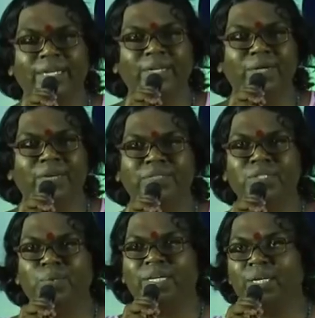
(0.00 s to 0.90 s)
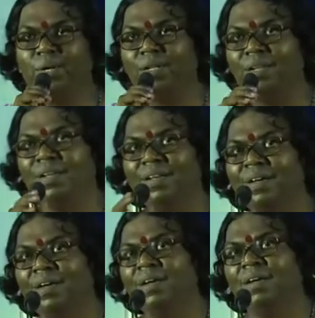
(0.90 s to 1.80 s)
Very good afternoon to one and all.
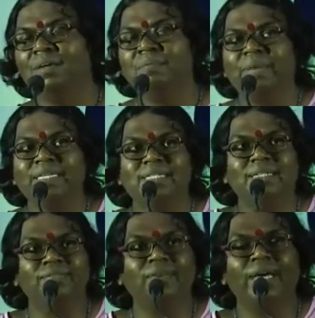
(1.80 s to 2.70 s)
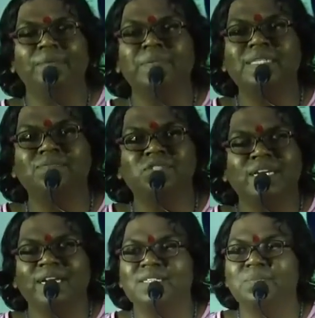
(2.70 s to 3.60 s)
Myself, I am Mix
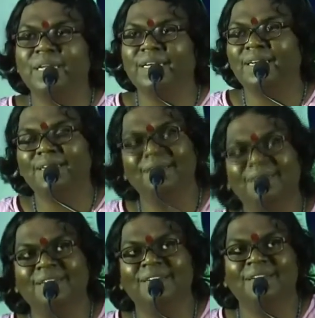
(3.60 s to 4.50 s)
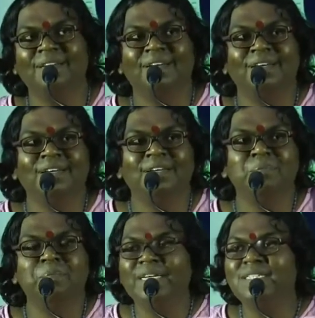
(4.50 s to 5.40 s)
Vijayaraja Mallika.
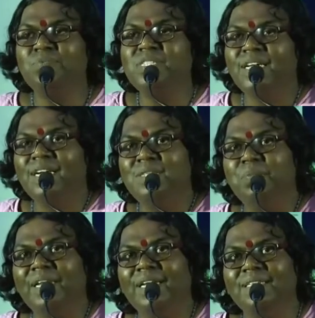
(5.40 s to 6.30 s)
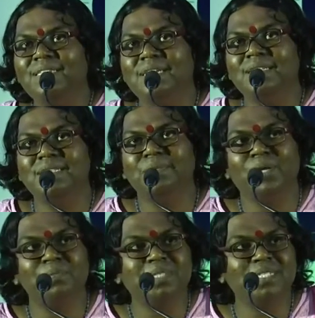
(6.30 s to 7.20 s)
Mix Vijayaraja Mallika in the sense I'm
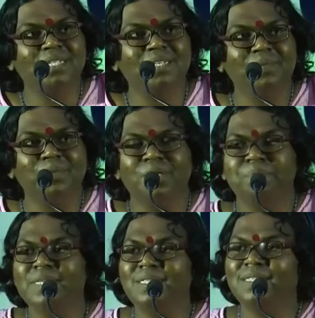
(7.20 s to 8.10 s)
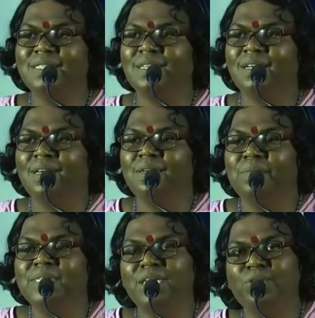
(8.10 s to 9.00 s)
not a Mr., I'm not a Miss.
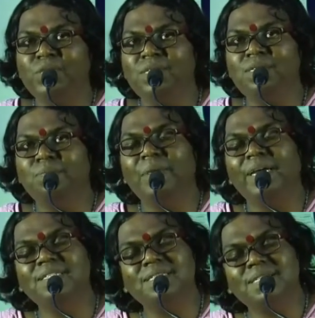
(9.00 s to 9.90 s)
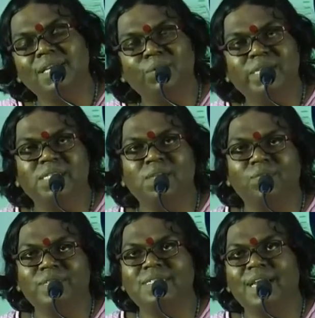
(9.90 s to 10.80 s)
My salutation
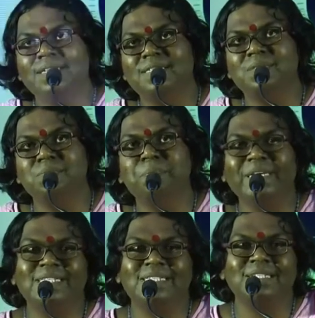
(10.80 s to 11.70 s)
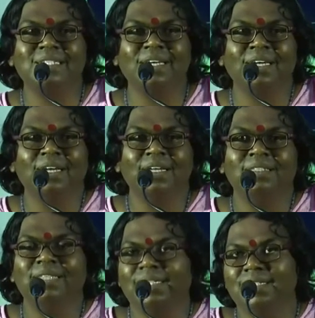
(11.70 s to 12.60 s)
always stands as mix.
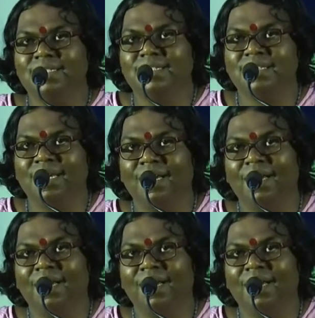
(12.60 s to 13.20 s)
That is,